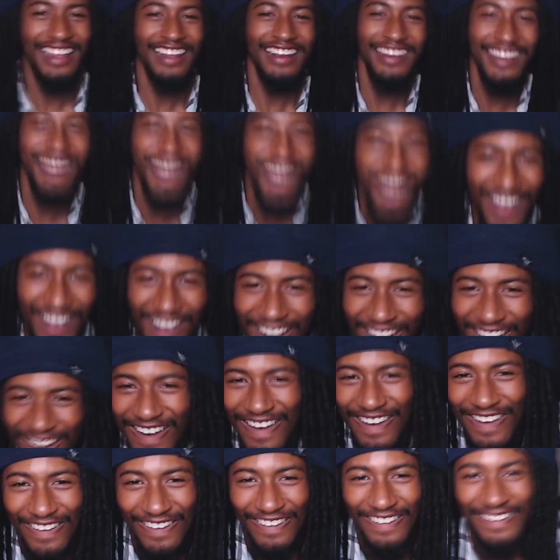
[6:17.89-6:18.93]

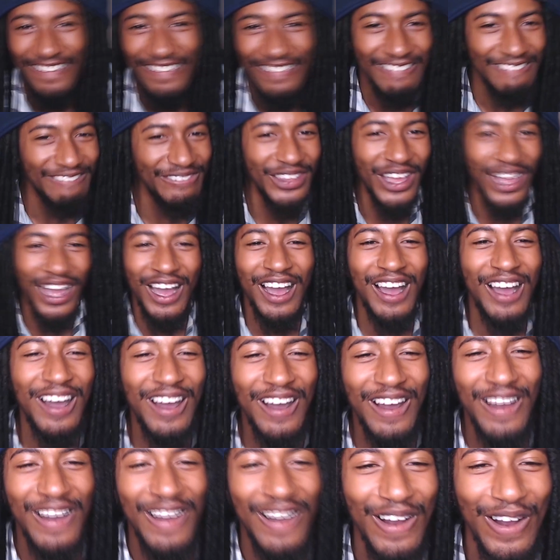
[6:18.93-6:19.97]
No!
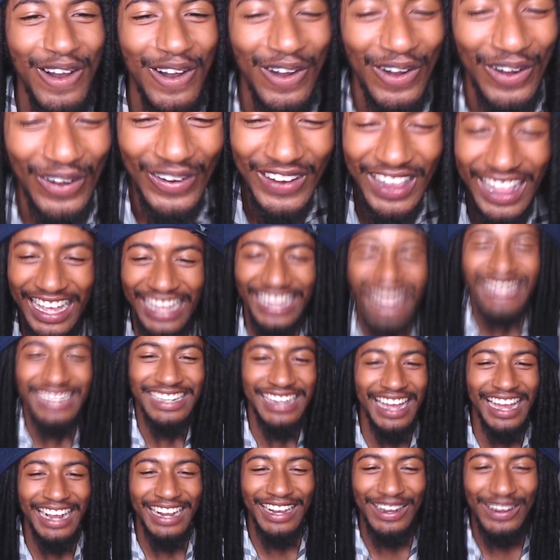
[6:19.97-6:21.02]
No!
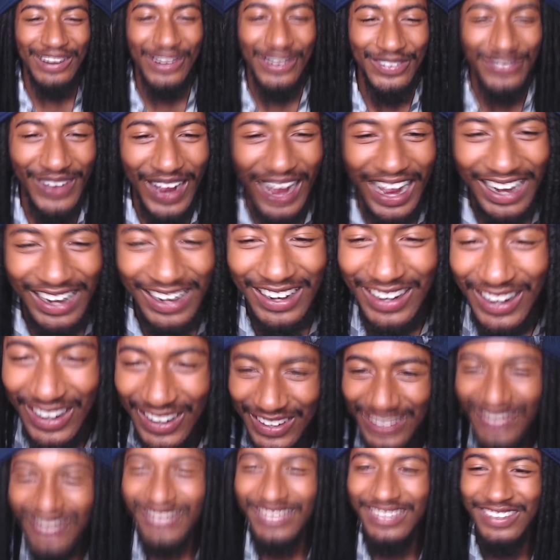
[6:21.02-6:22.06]
Deku,
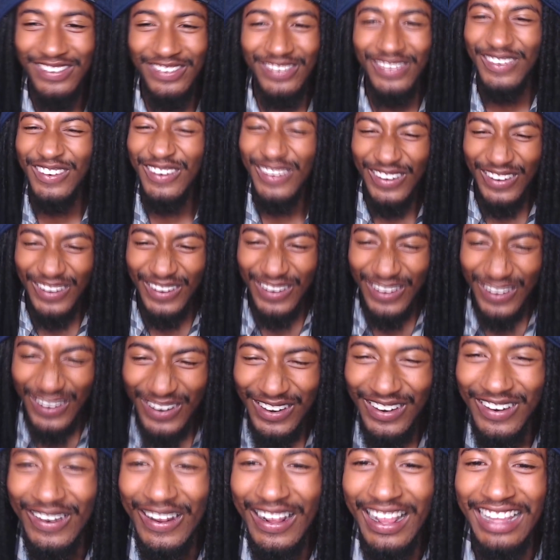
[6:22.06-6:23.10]
Bakugo,
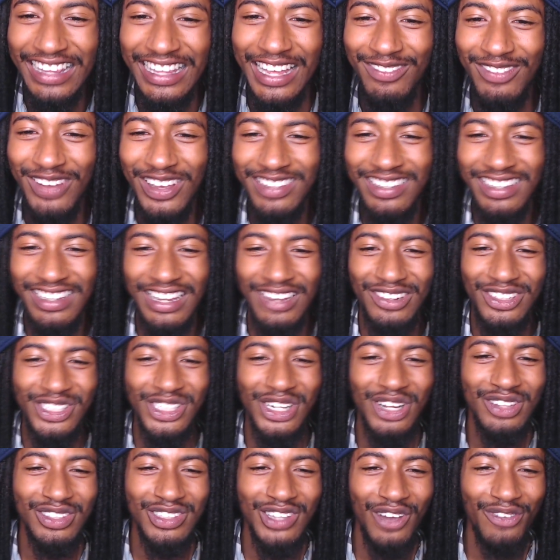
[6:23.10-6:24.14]
ooh! They must have left
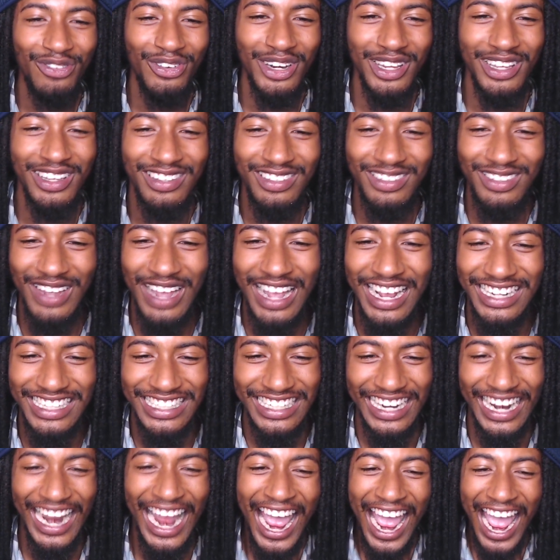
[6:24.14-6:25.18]
Shoto for the
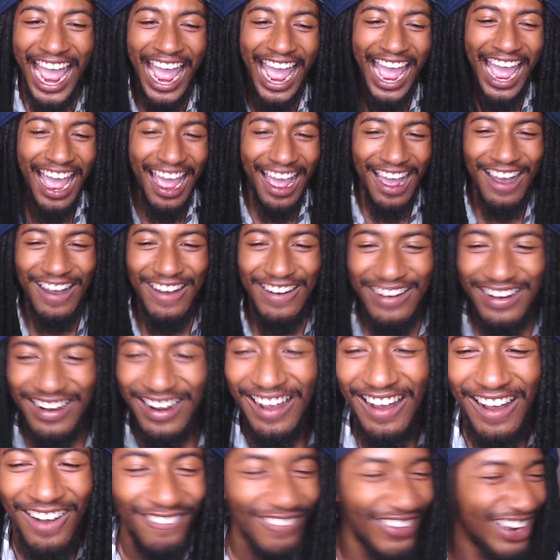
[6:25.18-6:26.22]
extraction. Hell
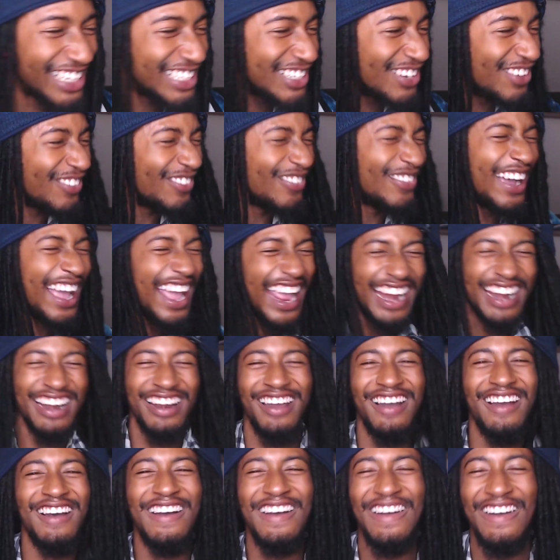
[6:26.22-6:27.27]
no! What you wait?
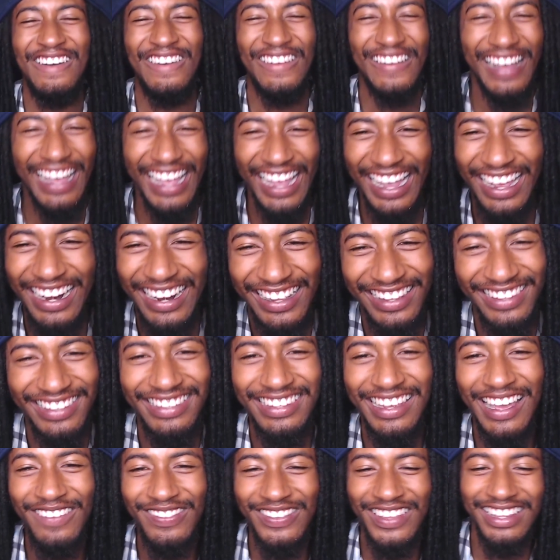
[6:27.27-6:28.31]
No,
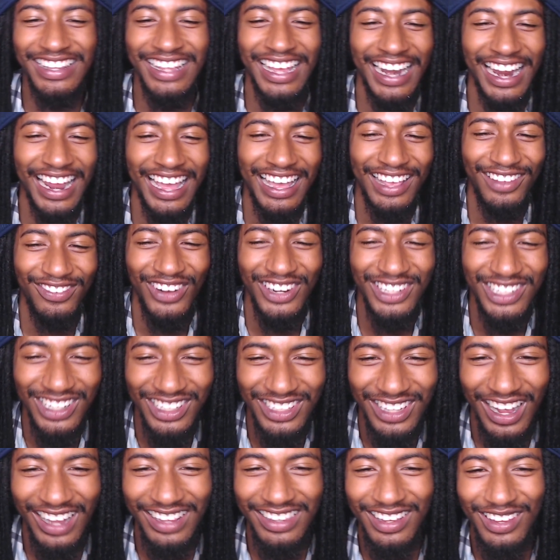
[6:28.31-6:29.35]
intercepted that ass. What you
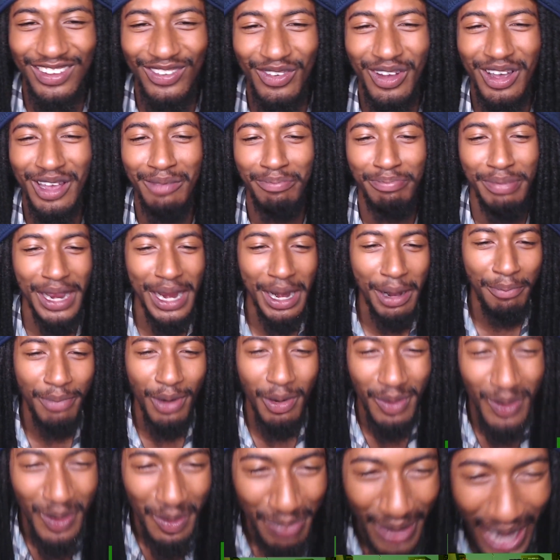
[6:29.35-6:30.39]
thought this was? Bing, boo,
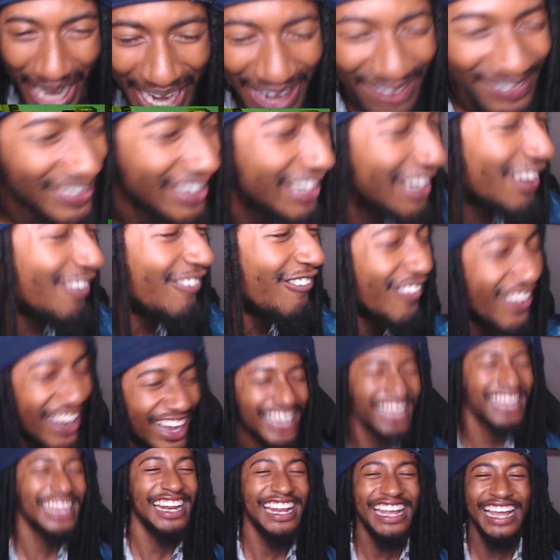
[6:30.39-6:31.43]
boo, bob, nigga.
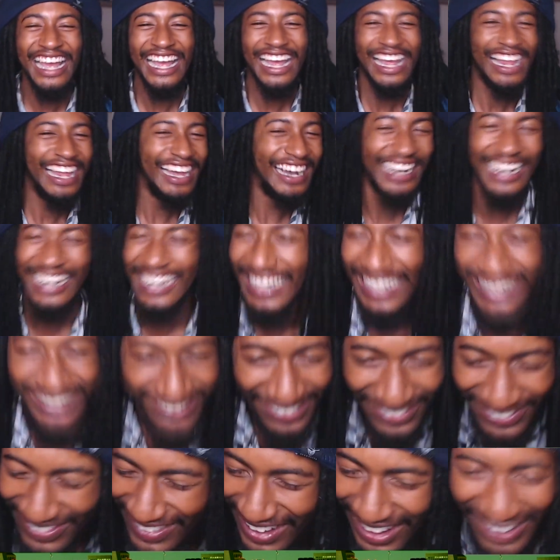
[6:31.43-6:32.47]
What? Uh,
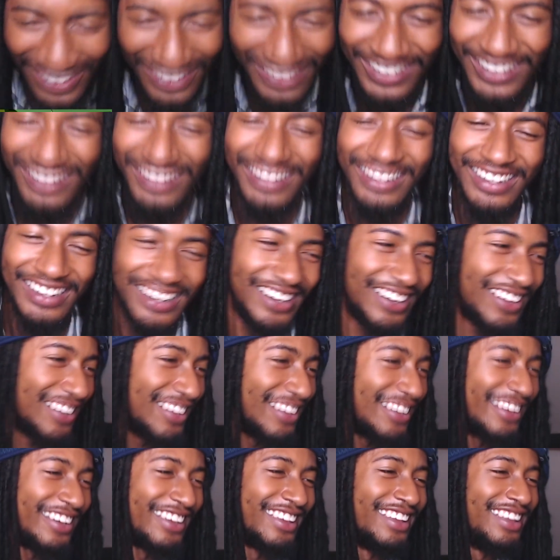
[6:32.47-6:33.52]
hold on, hold
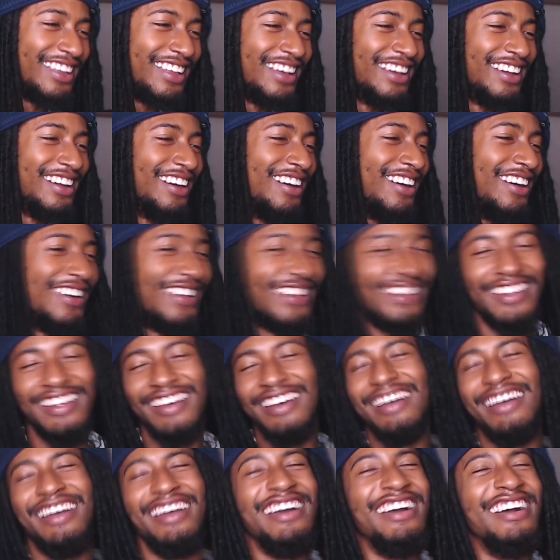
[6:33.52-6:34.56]
on, hold
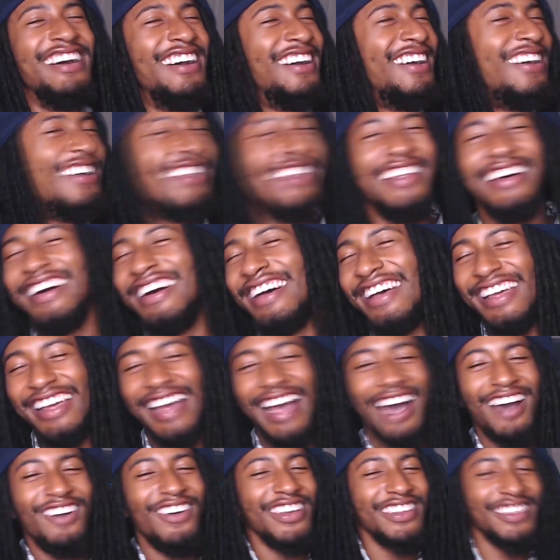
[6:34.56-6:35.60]
on, hold on.
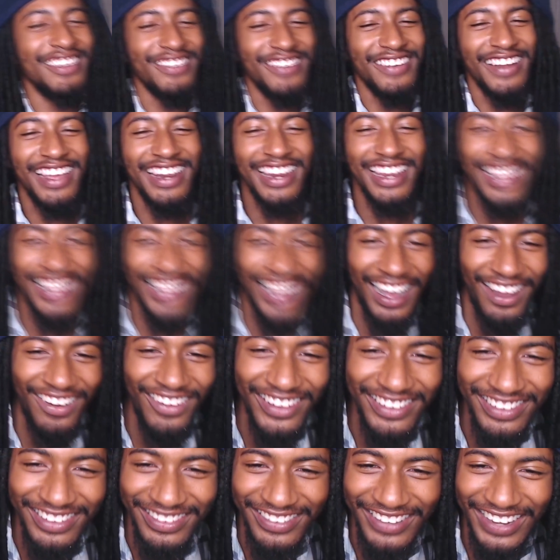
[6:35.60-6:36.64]
I wasn't ready. I
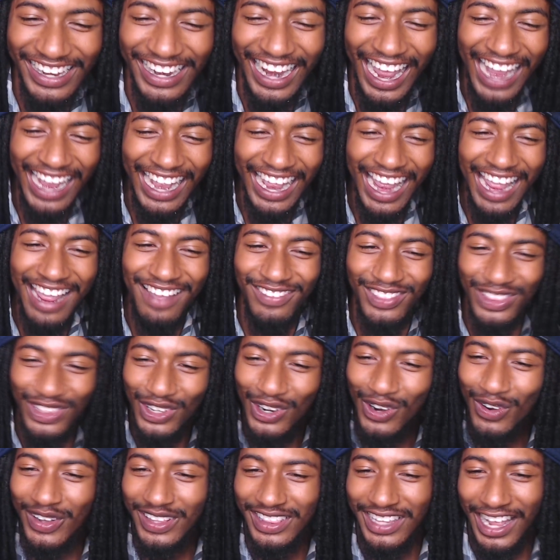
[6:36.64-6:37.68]
wasn't ready. That came through
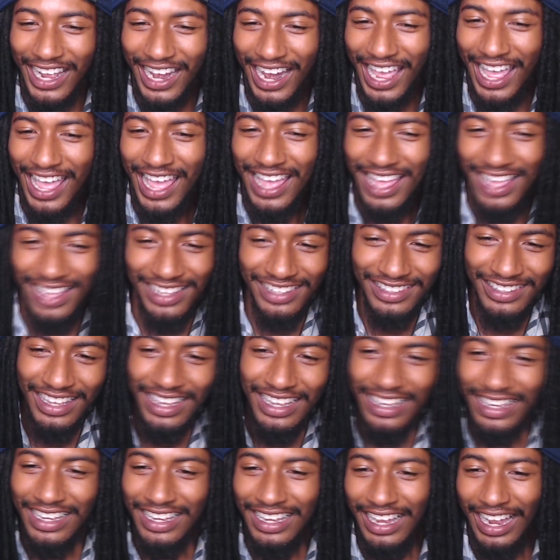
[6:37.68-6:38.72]
with that ass,
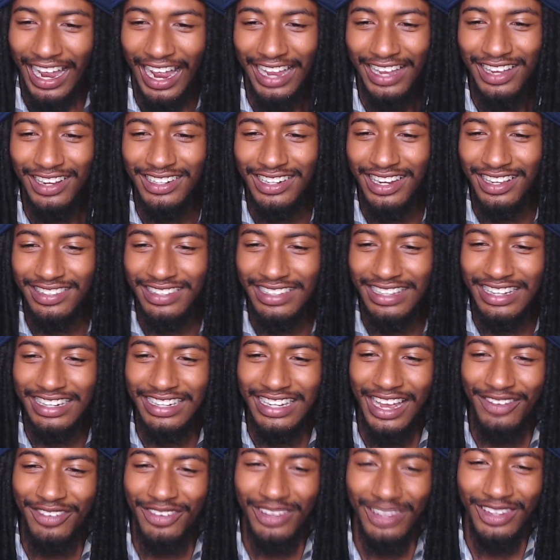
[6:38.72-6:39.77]
and you just see
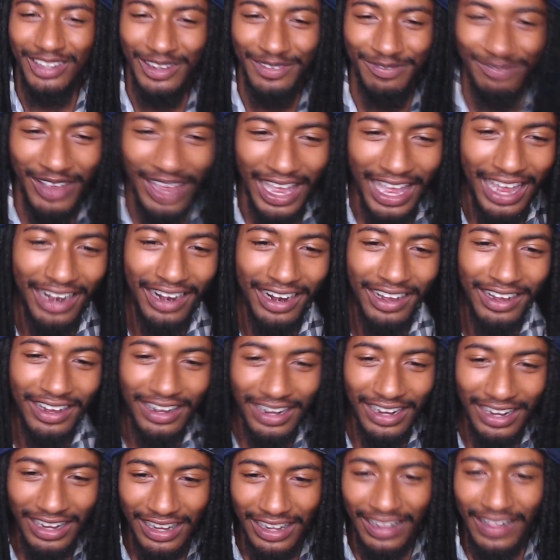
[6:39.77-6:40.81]
Endeavor look mad,
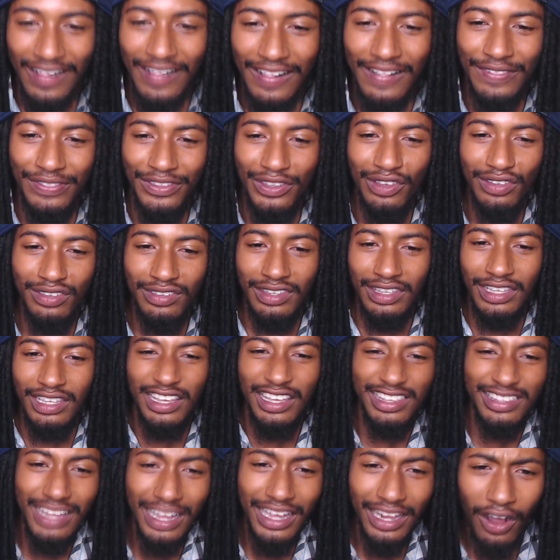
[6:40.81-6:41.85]
huh? You see,
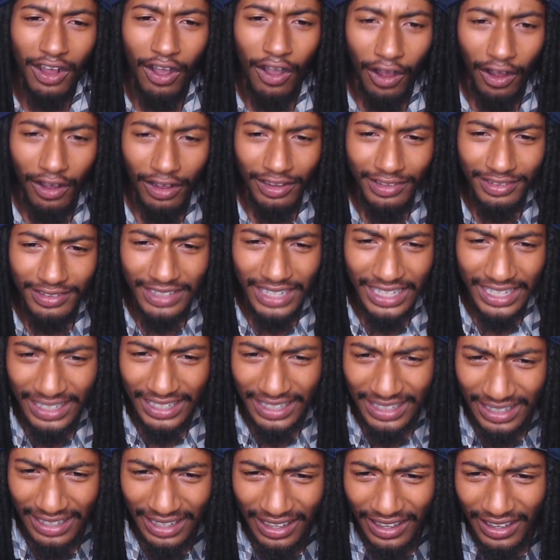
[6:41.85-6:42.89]
is that Hawks,
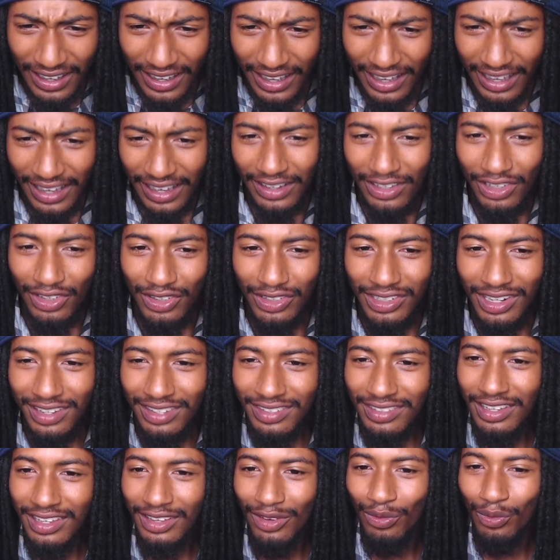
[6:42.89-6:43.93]
nigga? You just
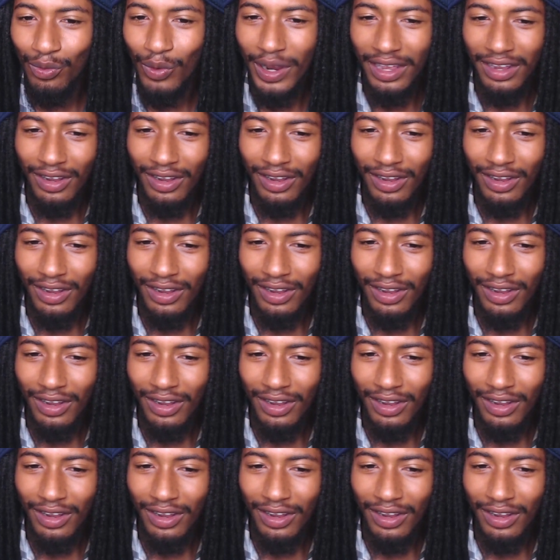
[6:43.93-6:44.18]
see what?